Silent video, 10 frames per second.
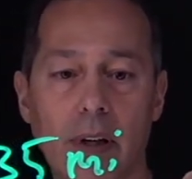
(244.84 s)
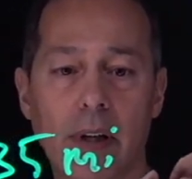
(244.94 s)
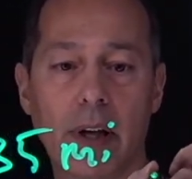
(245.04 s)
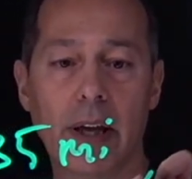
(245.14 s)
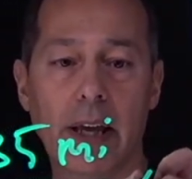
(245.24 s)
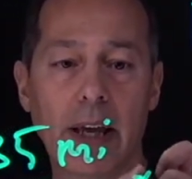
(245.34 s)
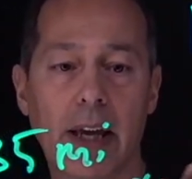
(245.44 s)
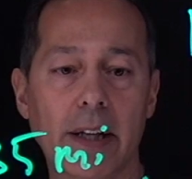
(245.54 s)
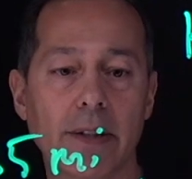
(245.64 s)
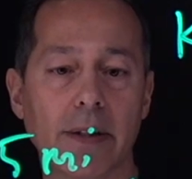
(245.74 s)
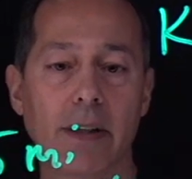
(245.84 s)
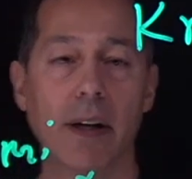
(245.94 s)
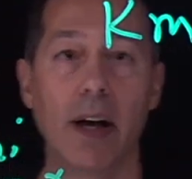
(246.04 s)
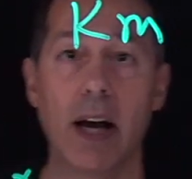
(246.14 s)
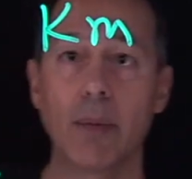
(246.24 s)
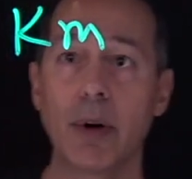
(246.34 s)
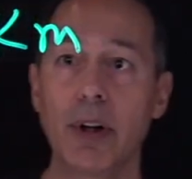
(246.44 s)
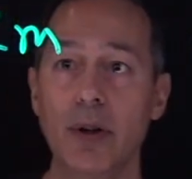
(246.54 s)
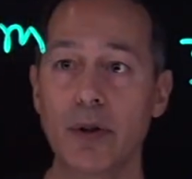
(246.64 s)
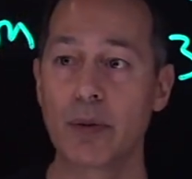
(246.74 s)
and I'm going to
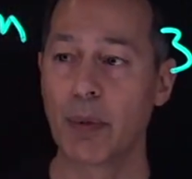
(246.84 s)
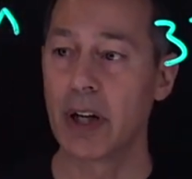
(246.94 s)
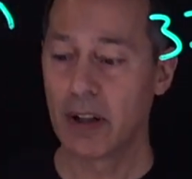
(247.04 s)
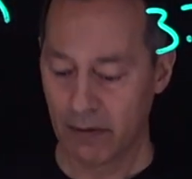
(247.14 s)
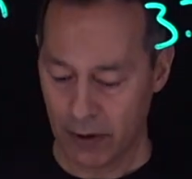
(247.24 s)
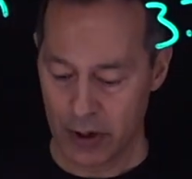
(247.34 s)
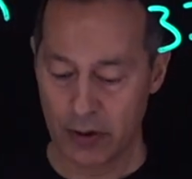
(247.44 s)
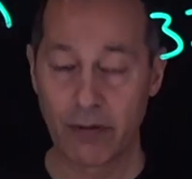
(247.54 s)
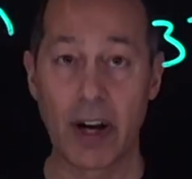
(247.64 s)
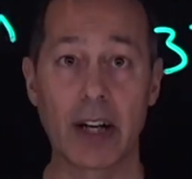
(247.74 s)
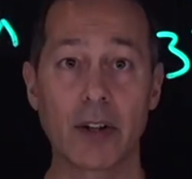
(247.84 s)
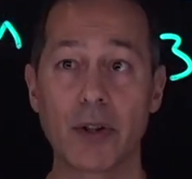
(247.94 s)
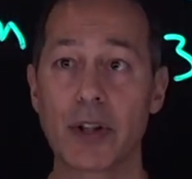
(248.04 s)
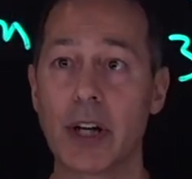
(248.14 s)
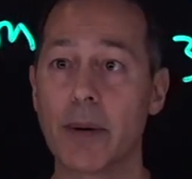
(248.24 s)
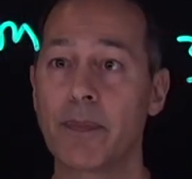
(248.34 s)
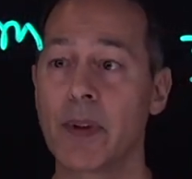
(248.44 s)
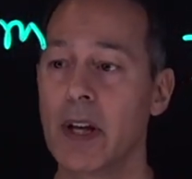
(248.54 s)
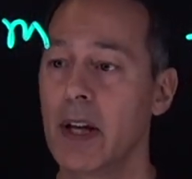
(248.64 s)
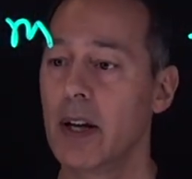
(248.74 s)
use my conversion factors here.
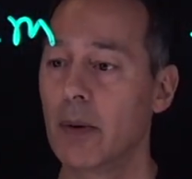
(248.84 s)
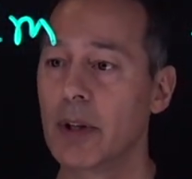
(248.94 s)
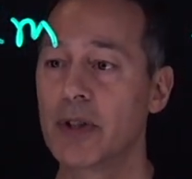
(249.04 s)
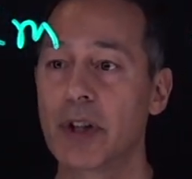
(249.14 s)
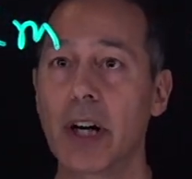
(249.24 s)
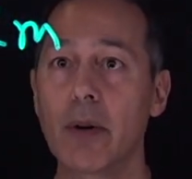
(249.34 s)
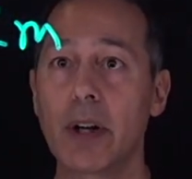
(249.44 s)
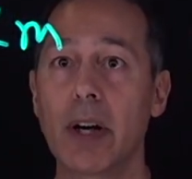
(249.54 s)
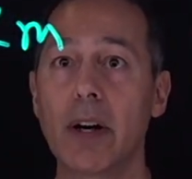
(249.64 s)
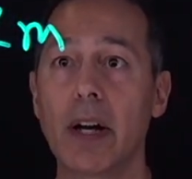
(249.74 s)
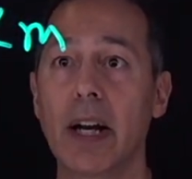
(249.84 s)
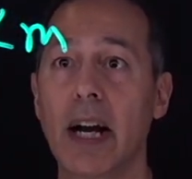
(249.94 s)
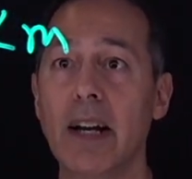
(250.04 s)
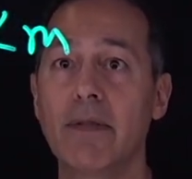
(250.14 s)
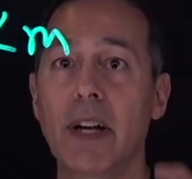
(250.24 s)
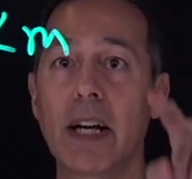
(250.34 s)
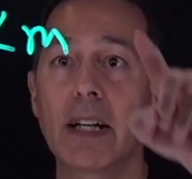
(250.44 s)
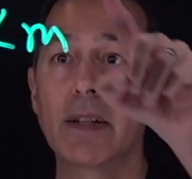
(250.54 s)
I'm going to start out here, and I've got